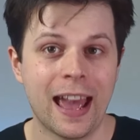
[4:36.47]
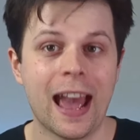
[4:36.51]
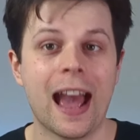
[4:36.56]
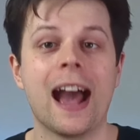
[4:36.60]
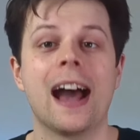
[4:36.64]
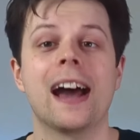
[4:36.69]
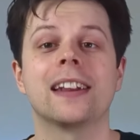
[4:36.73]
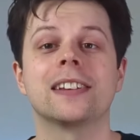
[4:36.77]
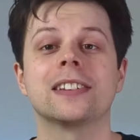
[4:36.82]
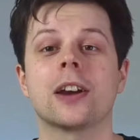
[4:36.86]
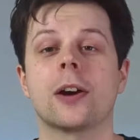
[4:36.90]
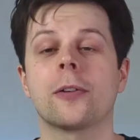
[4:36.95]

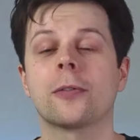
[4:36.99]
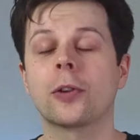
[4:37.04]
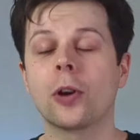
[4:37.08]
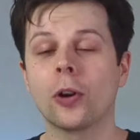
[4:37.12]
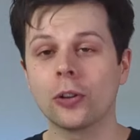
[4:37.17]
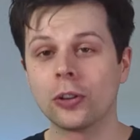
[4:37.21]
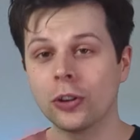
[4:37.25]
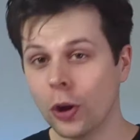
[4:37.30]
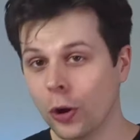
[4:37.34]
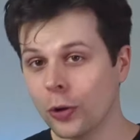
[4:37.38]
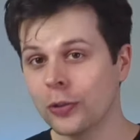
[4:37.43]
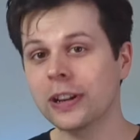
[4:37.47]
And I've
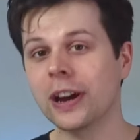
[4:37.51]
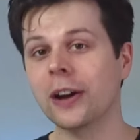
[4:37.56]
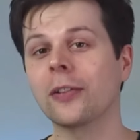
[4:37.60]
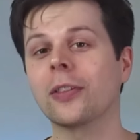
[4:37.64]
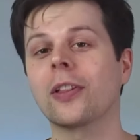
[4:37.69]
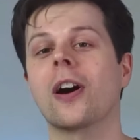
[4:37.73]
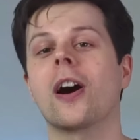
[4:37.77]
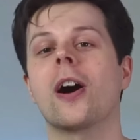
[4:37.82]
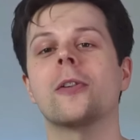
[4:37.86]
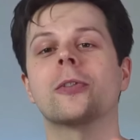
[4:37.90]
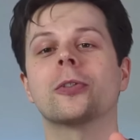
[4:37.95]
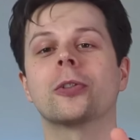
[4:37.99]
got no doubt
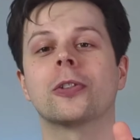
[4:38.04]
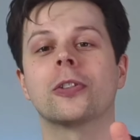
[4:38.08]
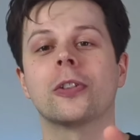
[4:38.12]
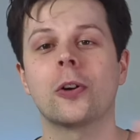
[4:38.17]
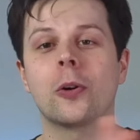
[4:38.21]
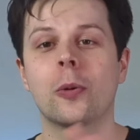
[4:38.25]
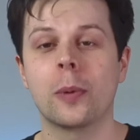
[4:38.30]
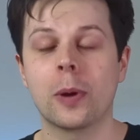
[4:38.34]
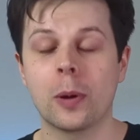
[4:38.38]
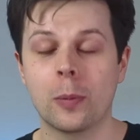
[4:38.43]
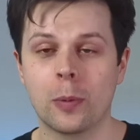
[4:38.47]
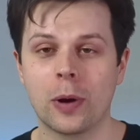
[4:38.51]
that after a
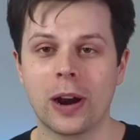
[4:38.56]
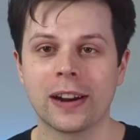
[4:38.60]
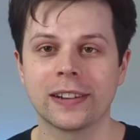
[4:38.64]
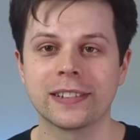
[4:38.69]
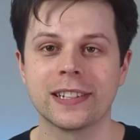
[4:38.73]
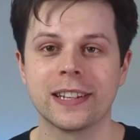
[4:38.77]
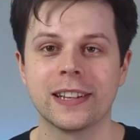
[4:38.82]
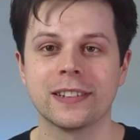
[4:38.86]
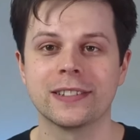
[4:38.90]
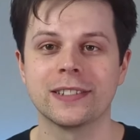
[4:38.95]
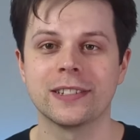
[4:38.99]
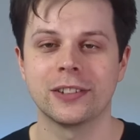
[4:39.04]
little bit of
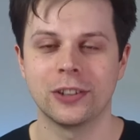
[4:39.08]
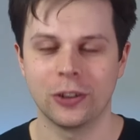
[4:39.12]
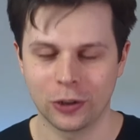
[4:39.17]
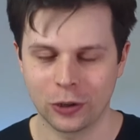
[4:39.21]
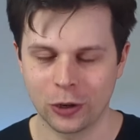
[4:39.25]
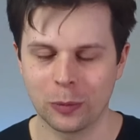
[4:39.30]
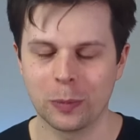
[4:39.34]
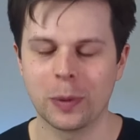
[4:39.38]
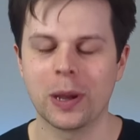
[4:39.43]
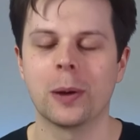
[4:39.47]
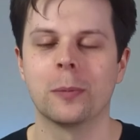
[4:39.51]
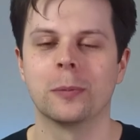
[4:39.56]
practice, you're
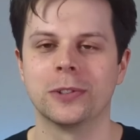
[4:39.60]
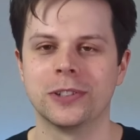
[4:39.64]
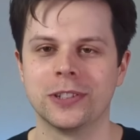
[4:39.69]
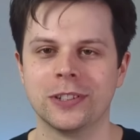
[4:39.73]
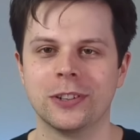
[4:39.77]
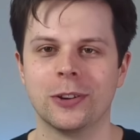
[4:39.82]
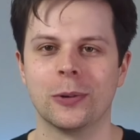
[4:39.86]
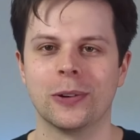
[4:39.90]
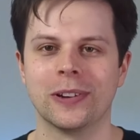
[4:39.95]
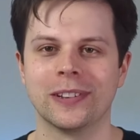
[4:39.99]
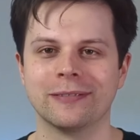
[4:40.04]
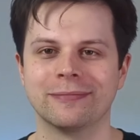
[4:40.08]
going to be able to
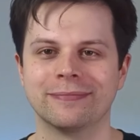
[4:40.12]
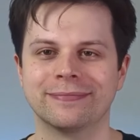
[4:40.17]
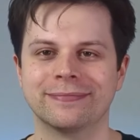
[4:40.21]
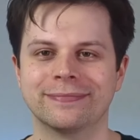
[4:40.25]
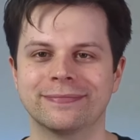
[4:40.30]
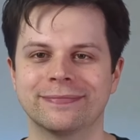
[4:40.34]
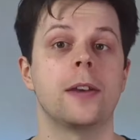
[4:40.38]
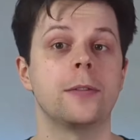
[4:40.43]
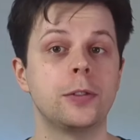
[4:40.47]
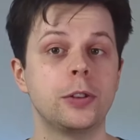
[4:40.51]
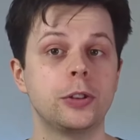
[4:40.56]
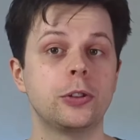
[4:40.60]
do it.
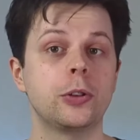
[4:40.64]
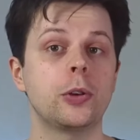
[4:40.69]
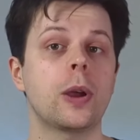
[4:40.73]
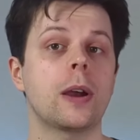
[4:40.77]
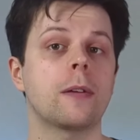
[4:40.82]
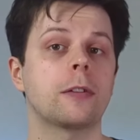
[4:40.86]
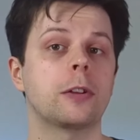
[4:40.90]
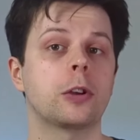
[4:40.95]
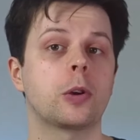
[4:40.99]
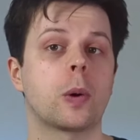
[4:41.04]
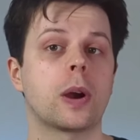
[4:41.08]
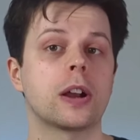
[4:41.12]
If you do
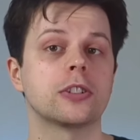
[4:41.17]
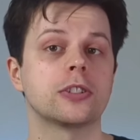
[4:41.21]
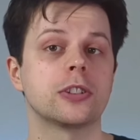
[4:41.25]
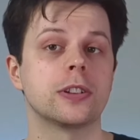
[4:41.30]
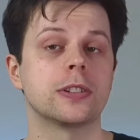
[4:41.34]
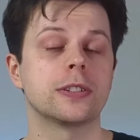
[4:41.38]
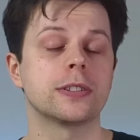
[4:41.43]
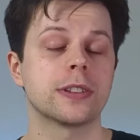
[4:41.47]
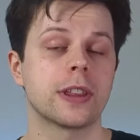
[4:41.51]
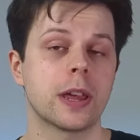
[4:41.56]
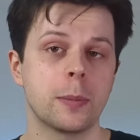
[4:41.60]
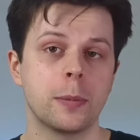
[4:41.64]
have any
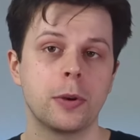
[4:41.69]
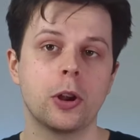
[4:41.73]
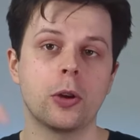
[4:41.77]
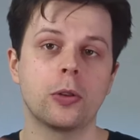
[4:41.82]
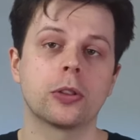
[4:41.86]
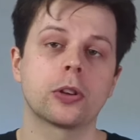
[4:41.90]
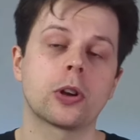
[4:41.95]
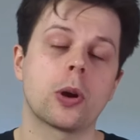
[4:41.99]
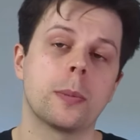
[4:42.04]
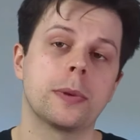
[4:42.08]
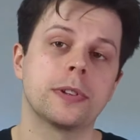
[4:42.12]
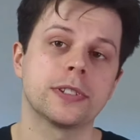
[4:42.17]
questions, let me know
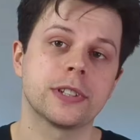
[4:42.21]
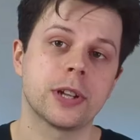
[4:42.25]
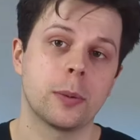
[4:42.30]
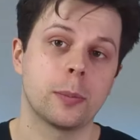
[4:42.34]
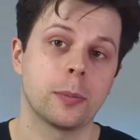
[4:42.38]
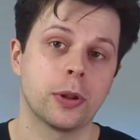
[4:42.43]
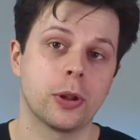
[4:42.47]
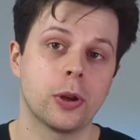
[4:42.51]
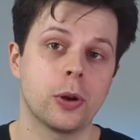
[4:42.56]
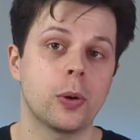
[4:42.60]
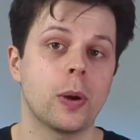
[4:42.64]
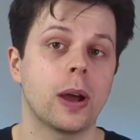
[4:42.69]
in the comments down
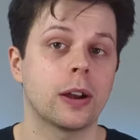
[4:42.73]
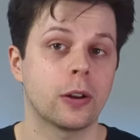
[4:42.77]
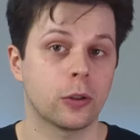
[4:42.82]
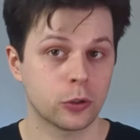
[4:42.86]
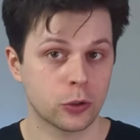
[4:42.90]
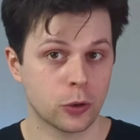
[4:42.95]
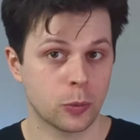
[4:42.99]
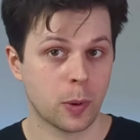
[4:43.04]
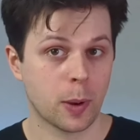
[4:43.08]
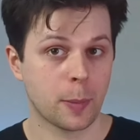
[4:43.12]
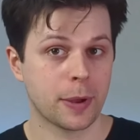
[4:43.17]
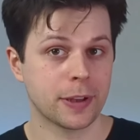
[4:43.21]
below and I'll
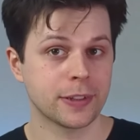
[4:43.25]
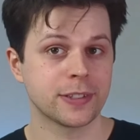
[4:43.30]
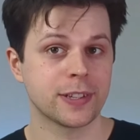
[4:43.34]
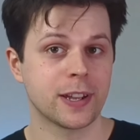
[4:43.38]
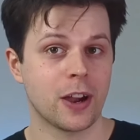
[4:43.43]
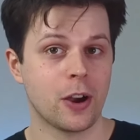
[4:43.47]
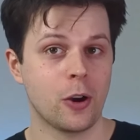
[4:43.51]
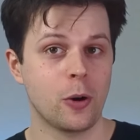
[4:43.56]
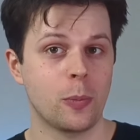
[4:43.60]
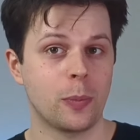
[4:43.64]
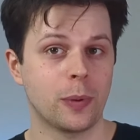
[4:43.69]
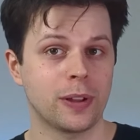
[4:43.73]
do my best to
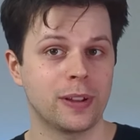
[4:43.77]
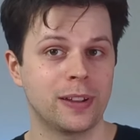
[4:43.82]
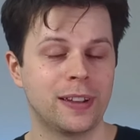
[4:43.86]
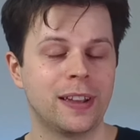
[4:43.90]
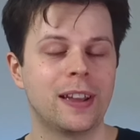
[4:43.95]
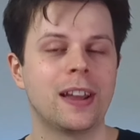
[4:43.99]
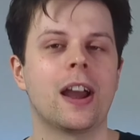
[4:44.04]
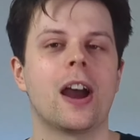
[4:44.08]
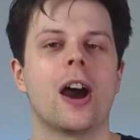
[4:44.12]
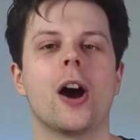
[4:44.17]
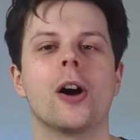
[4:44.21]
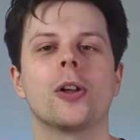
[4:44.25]
help.
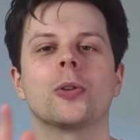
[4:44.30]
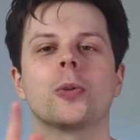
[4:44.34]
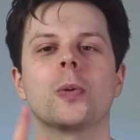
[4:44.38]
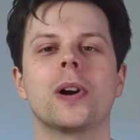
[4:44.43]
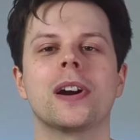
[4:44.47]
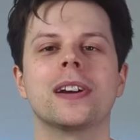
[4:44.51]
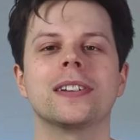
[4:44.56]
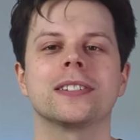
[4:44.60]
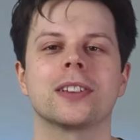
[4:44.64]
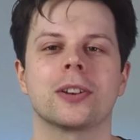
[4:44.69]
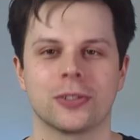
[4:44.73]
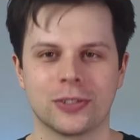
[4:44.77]

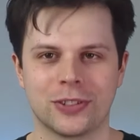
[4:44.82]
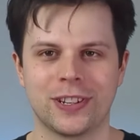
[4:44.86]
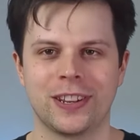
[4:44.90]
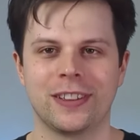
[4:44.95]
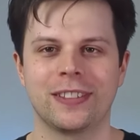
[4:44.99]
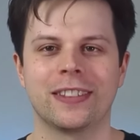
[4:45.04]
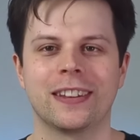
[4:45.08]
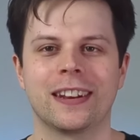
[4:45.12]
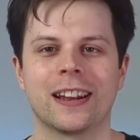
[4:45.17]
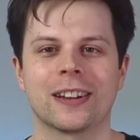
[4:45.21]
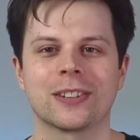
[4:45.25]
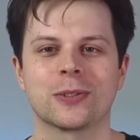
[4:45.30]
Otherwise, I'll see
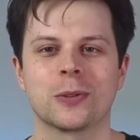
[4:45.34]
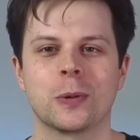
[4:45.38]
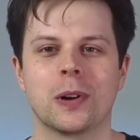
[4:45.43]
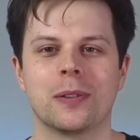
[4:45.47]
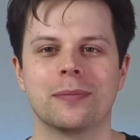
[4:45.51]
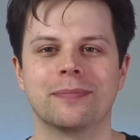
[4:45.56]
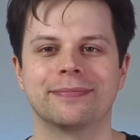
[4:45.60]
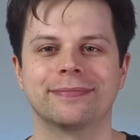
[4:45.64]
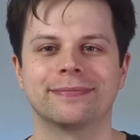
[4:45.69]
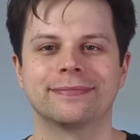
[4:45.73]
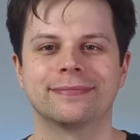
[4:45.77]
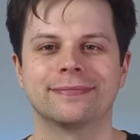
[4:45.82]
you in the next
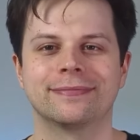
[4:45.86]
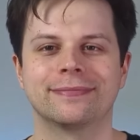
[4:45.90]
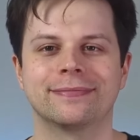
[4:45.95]
one.